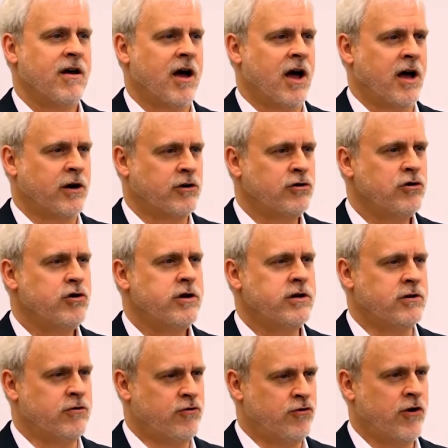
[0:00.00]
a
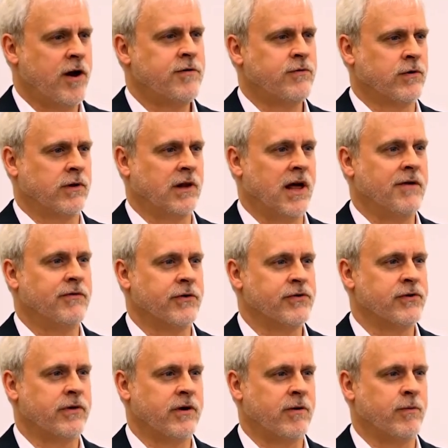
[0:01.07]
good general level
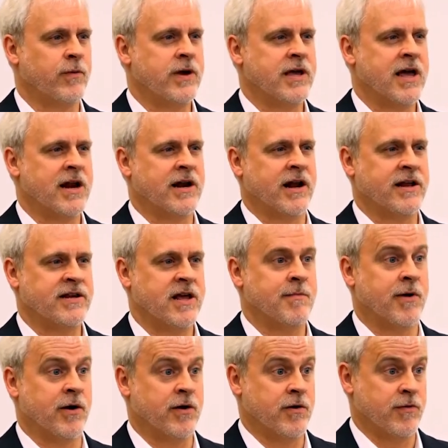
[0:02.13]
so that we get an idea
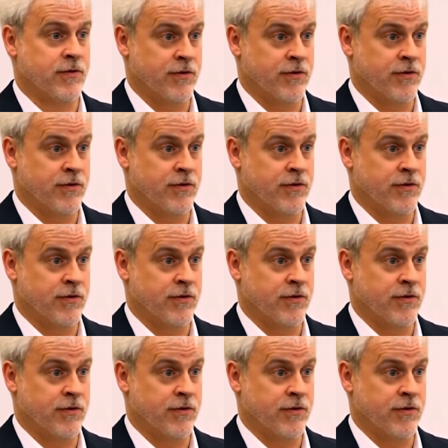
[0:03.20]
about